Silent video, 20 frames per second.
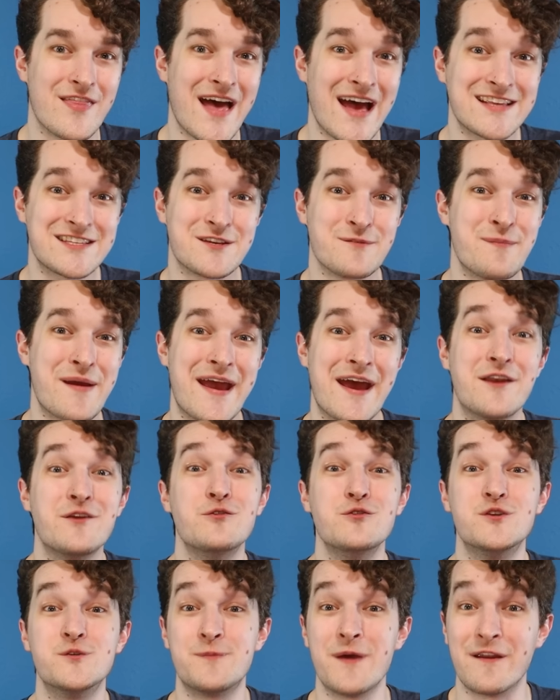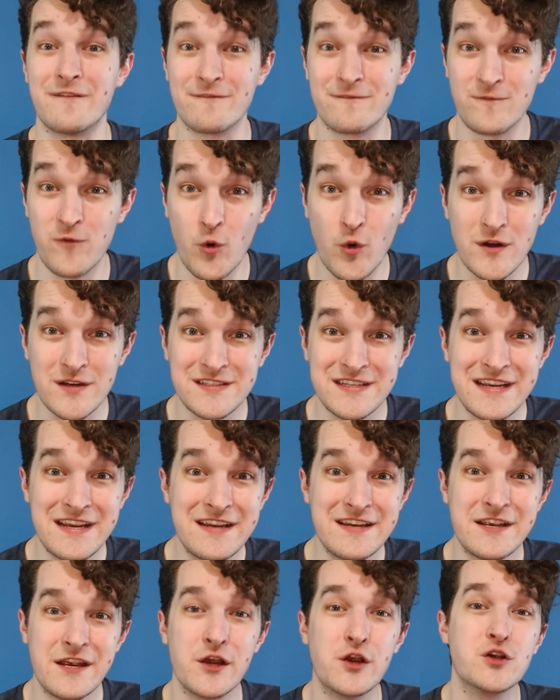That's a man who spent
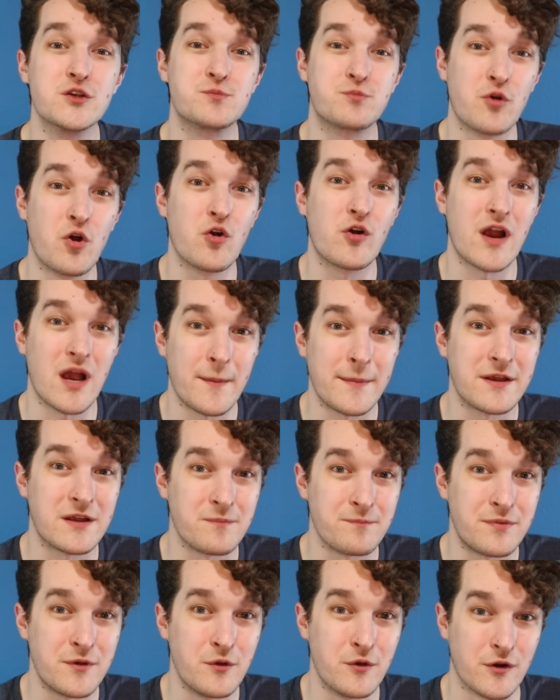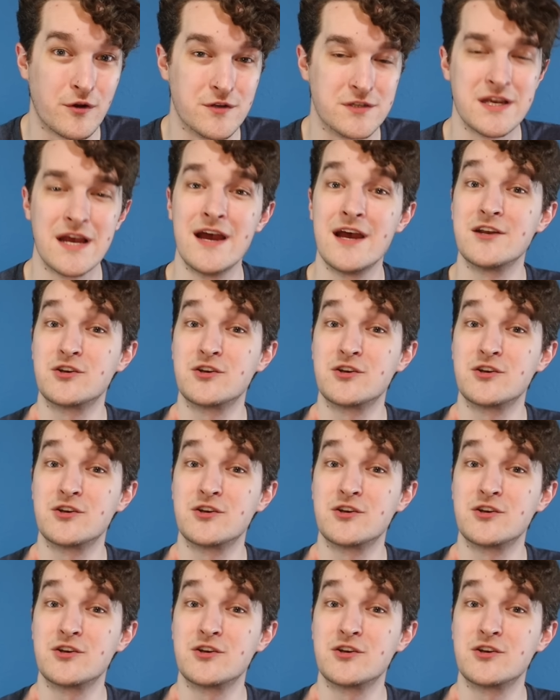14 years programming computers